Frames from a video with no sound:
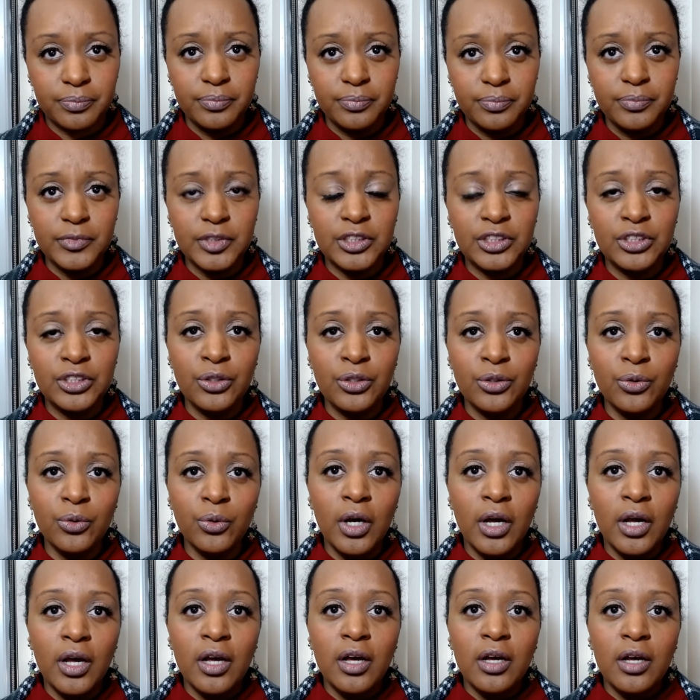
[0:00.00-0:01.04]
So
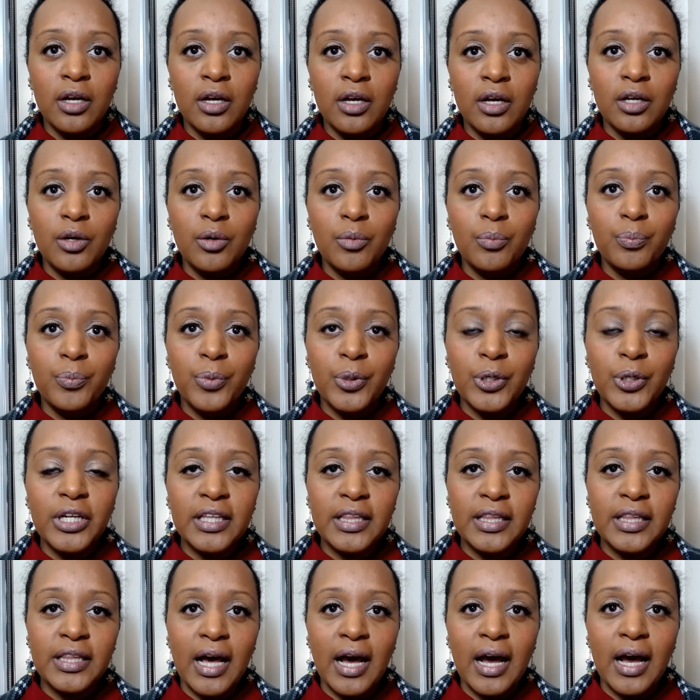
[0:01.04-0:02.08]

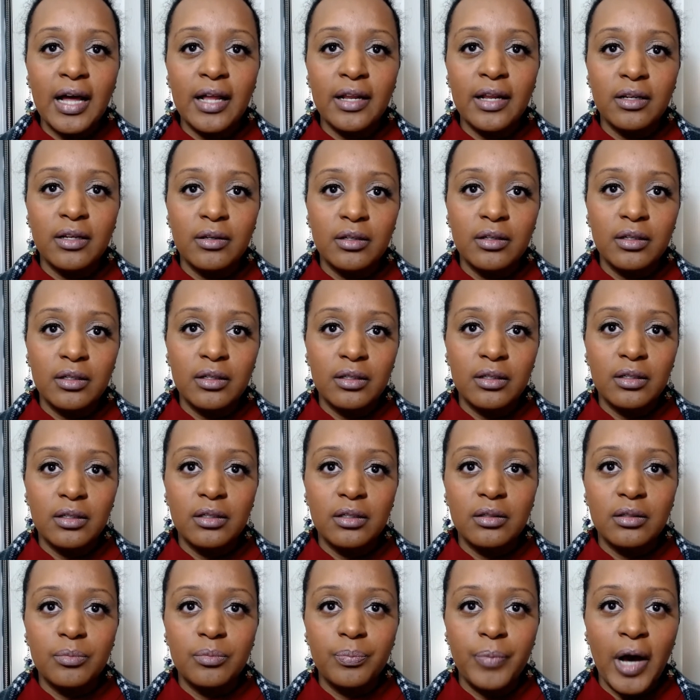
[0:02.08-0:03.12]
putting that
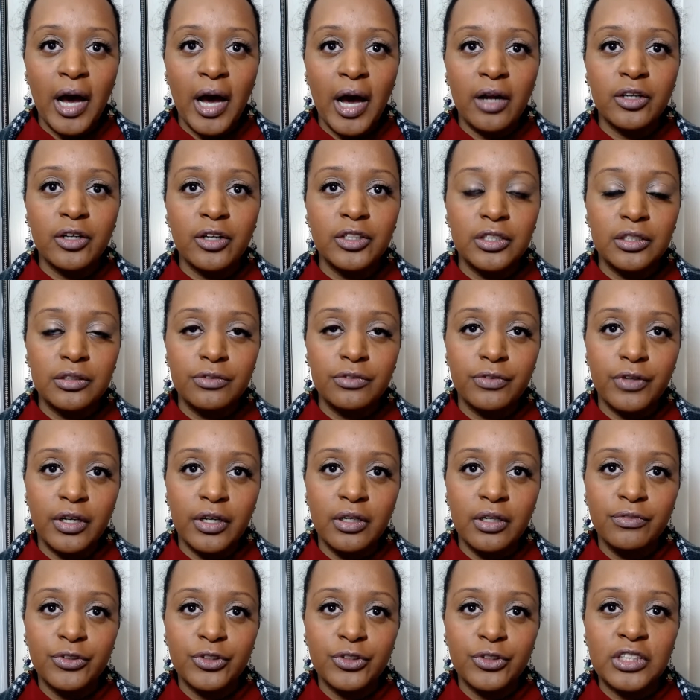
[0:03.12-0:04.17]
pattern in front
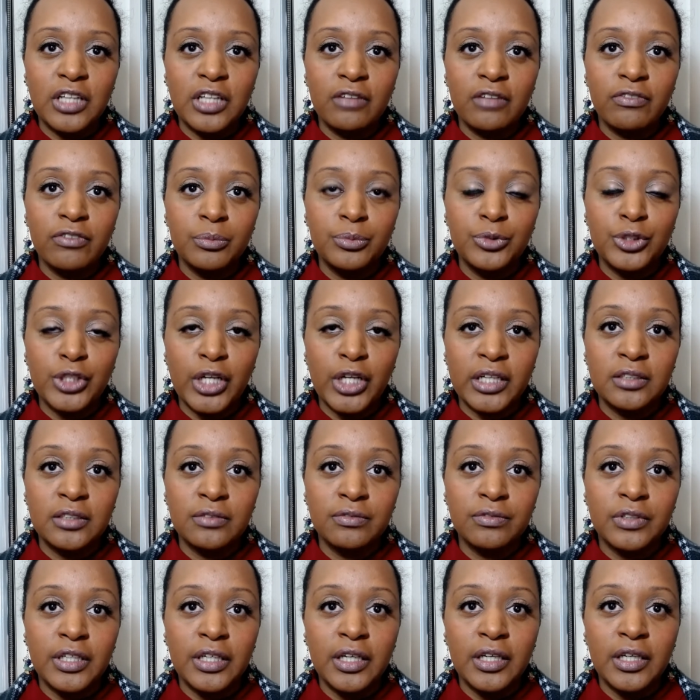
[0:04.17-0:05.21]
of yourself
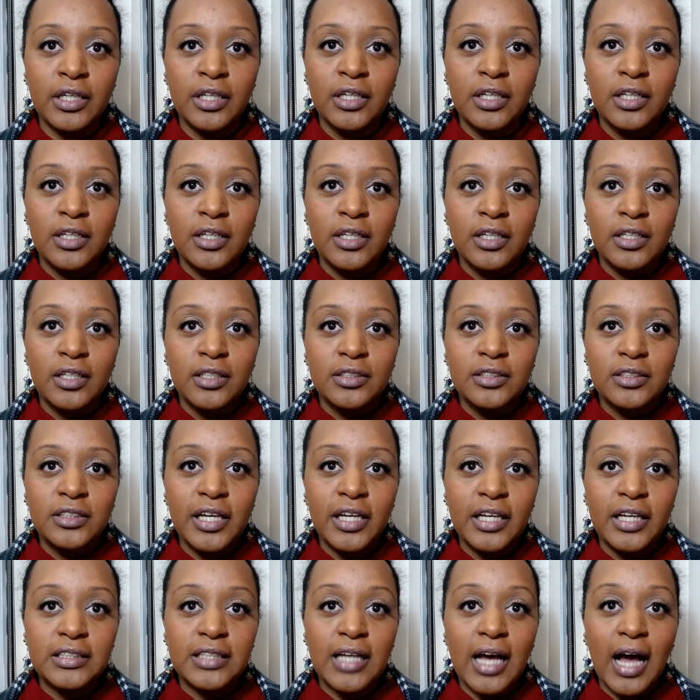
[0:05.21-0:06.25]
objectively
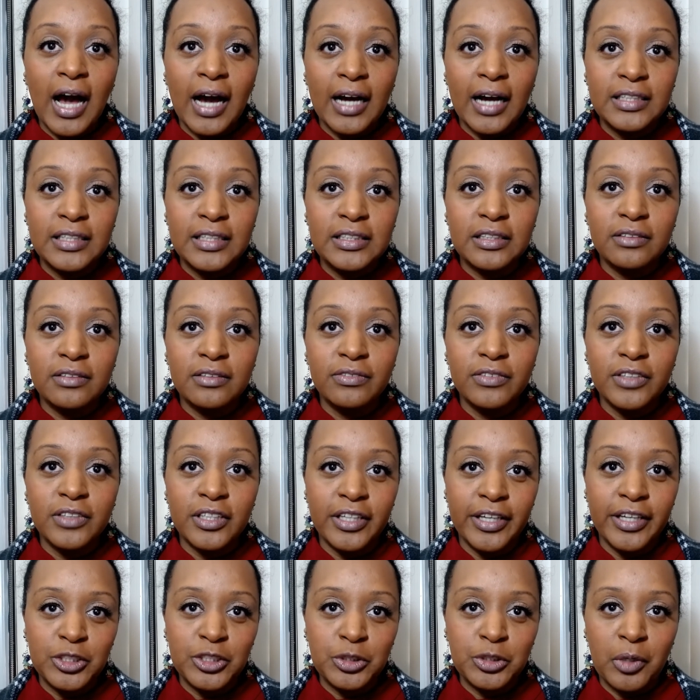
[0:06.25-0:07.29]
takes active
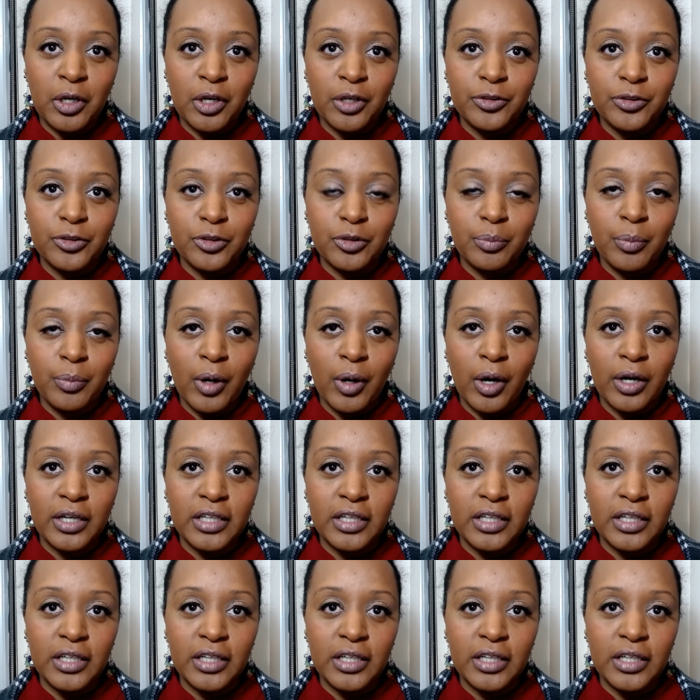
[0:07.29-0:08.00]
engagement on your part.